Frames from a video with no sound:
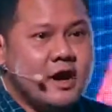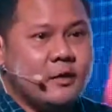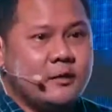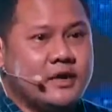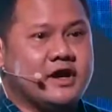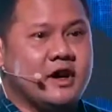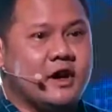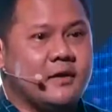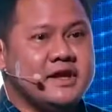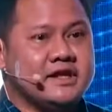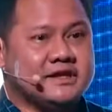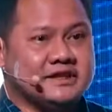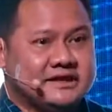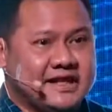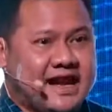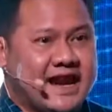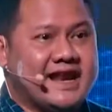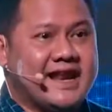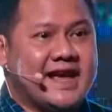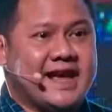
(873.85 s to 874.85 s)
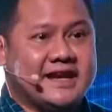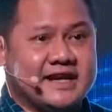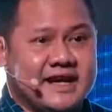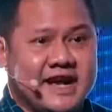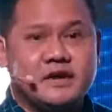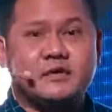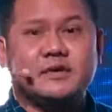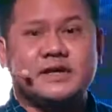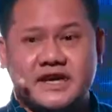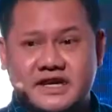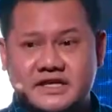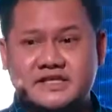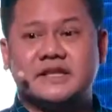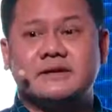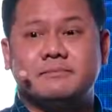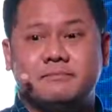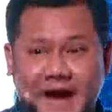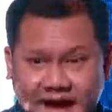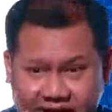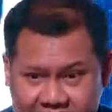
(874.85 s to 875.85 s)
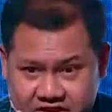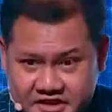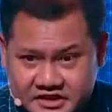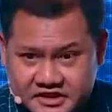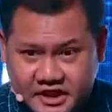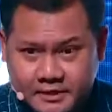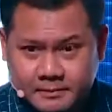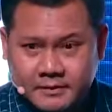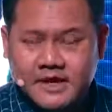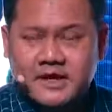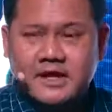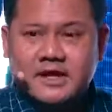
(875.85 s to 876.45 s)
We call it Thailand Education Partnership.